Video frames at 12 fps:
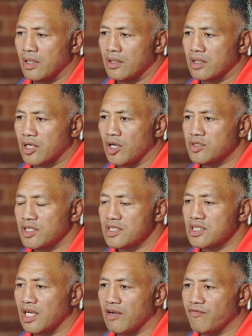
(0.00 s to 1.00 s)
the coaching
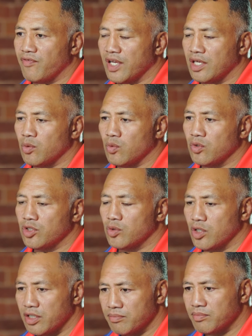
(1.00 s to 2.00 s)
staff and all
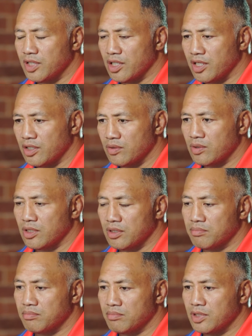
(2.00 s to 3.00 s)

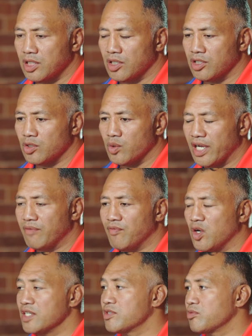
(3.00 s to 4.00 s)
your
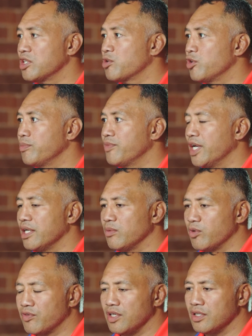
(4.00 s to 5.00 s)
advisory group
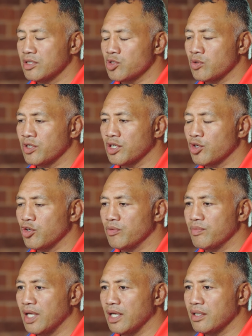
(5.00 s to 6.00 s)
that within the touring
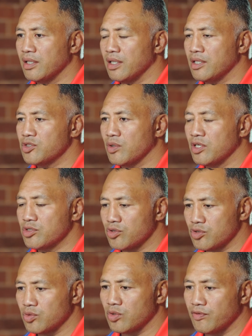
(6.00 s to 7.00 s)
group that trying
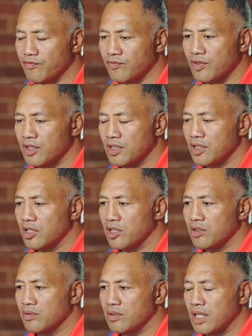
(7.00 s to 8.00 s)
to sort of,
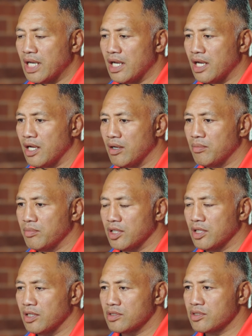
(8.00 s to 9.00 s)

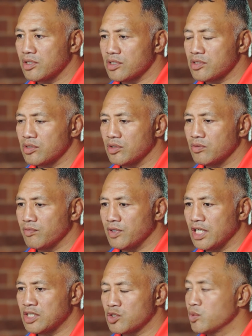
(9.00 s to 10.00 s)
just to
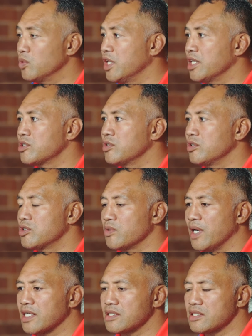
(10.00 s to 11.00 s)
reinstall that
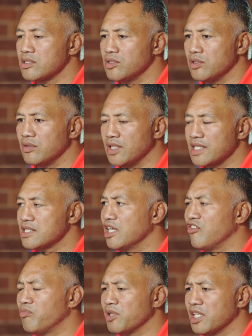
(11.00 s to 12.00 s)
to us, to that
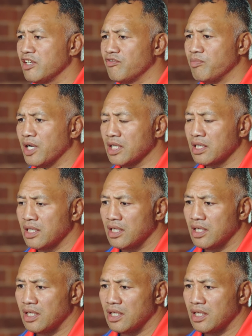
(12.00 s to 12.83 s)
self-belief. But